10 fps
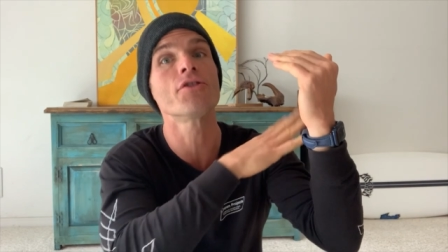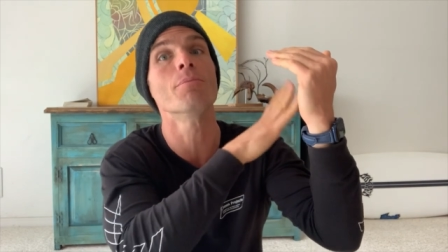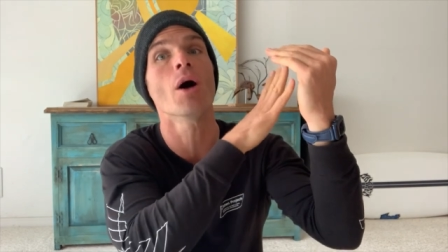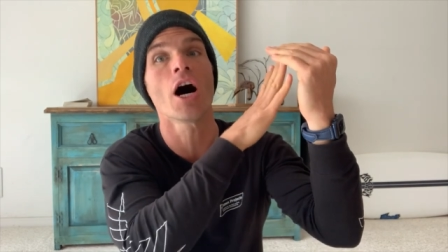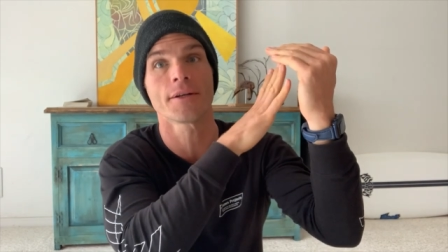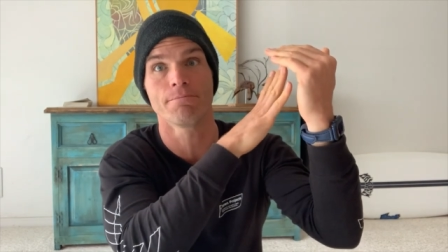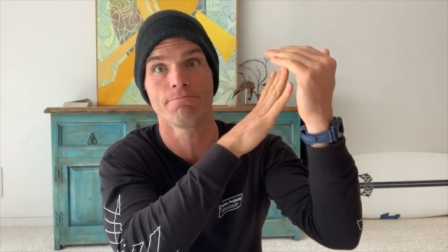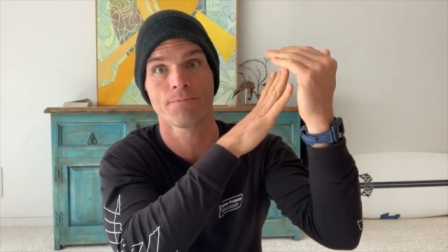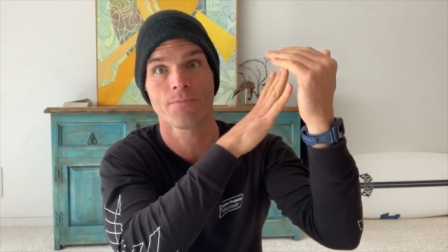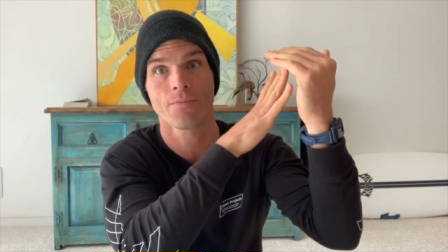the bottom.
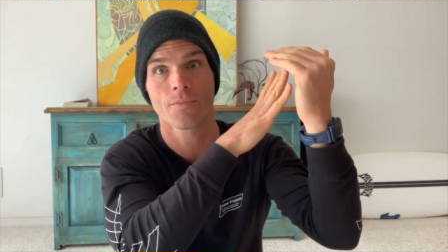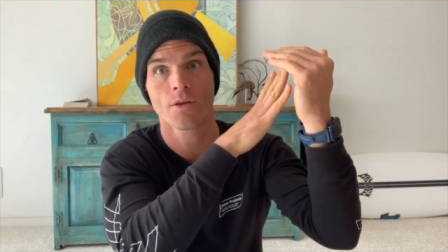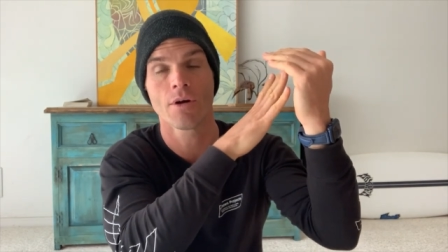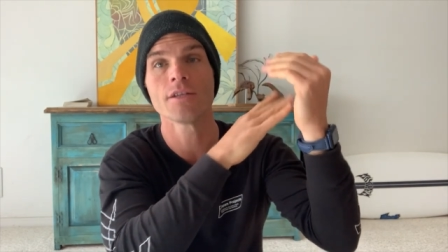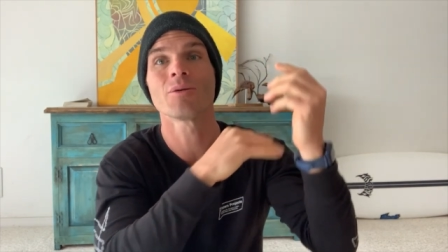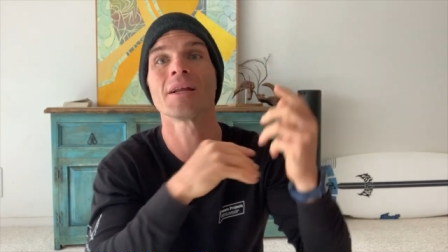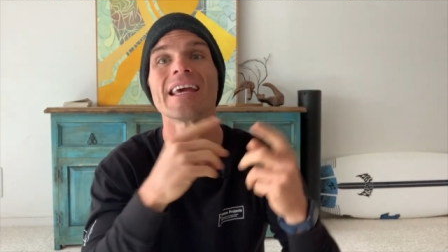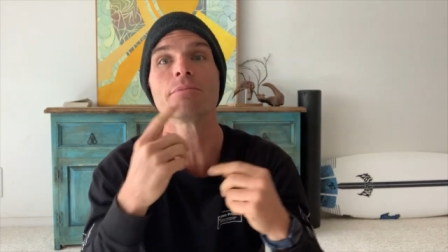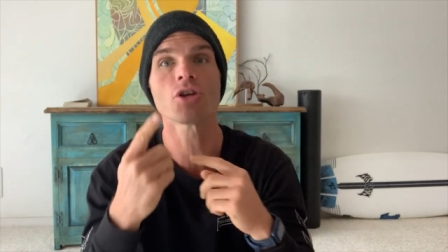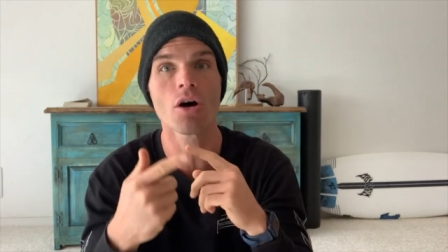All right, so I'm gonna
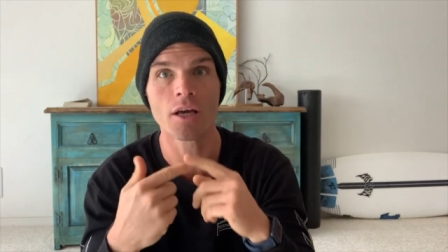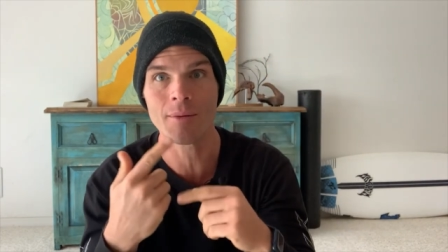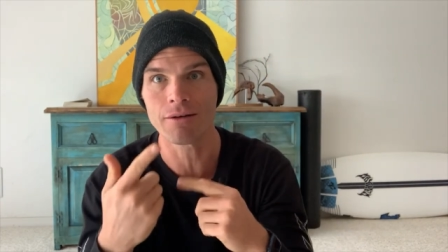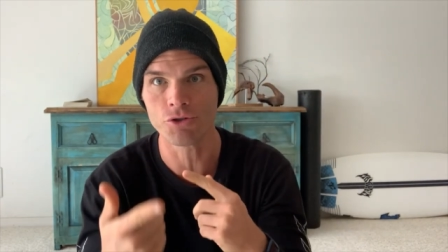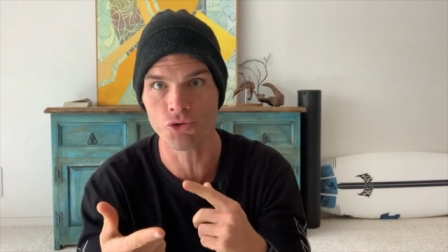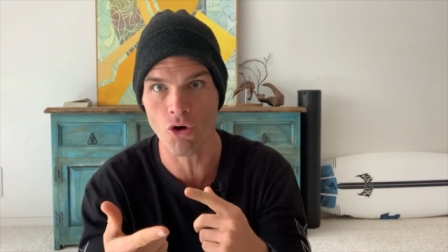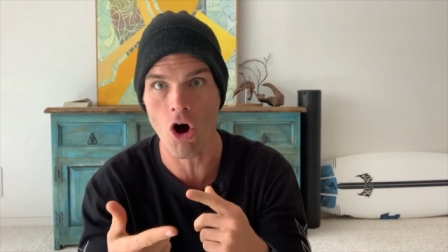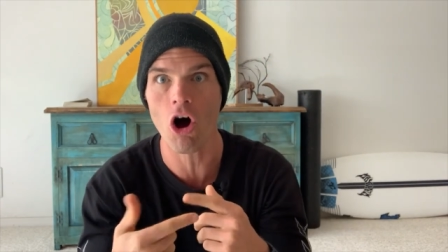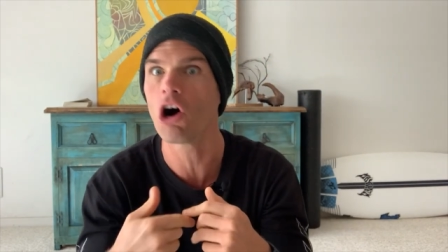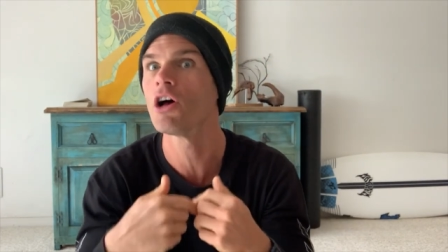keep talking about
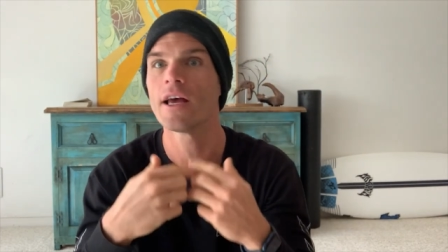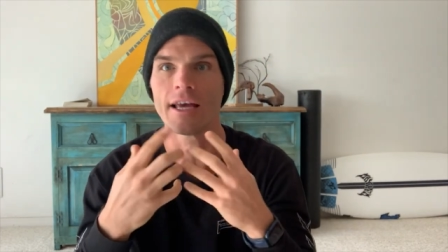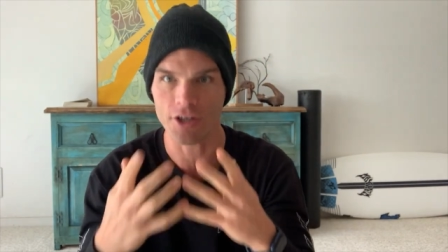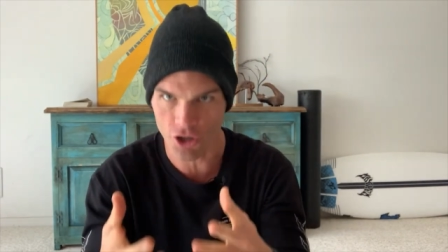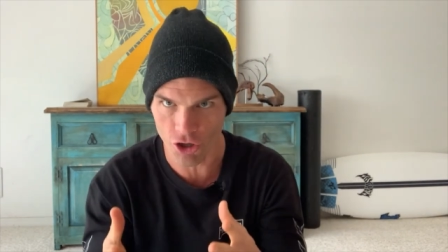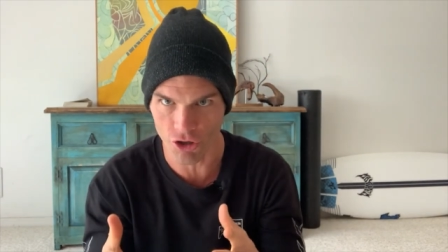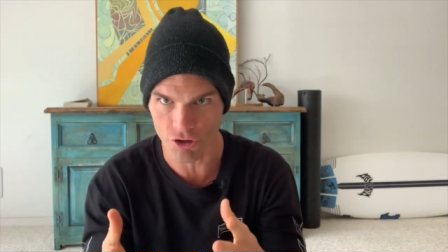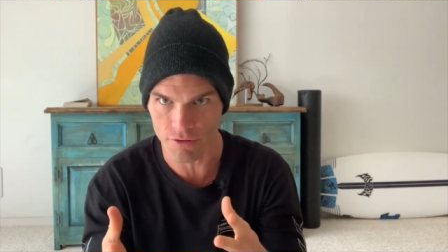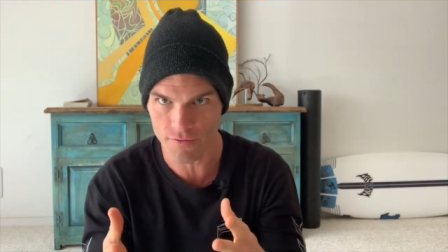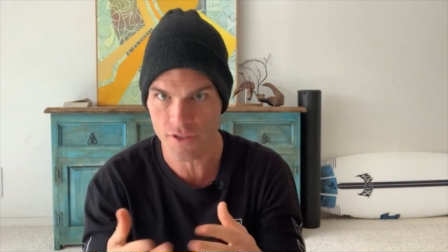draw and
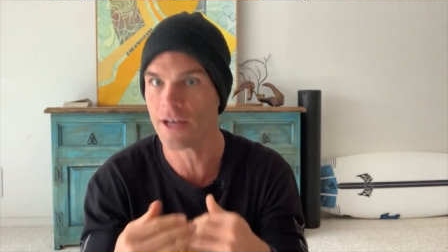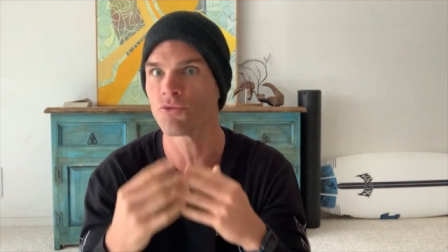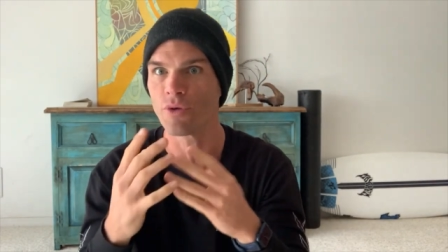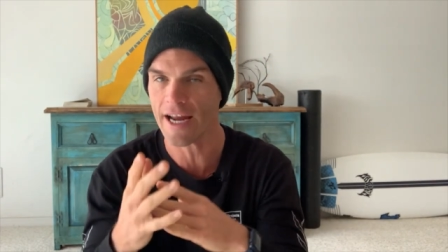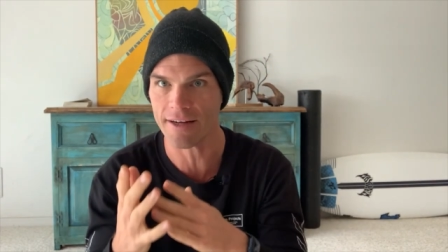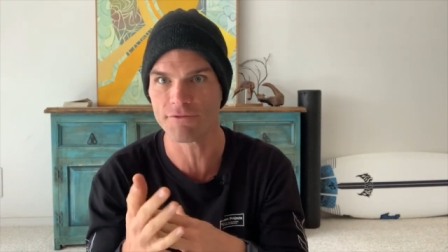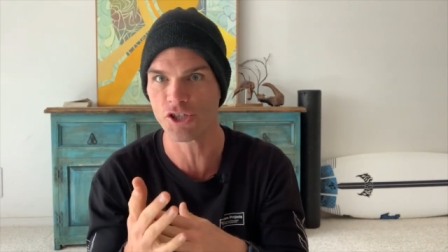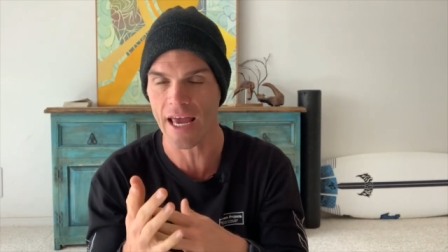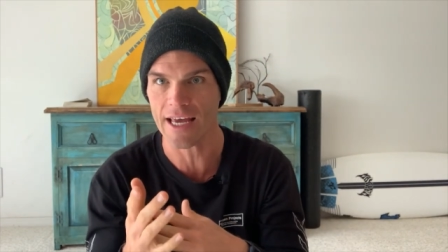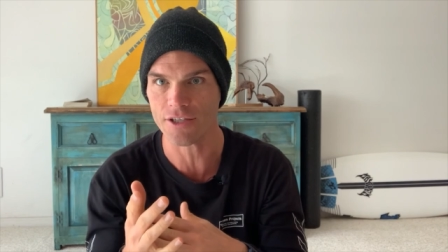curves and rate of
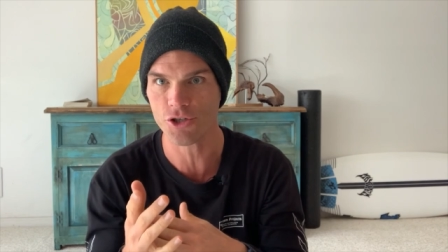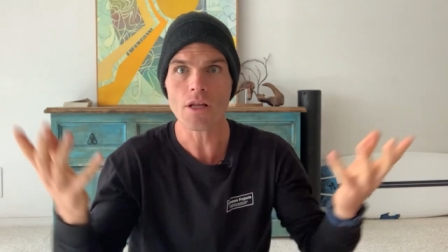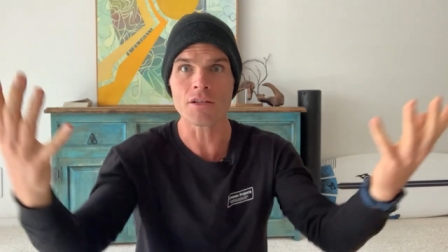change.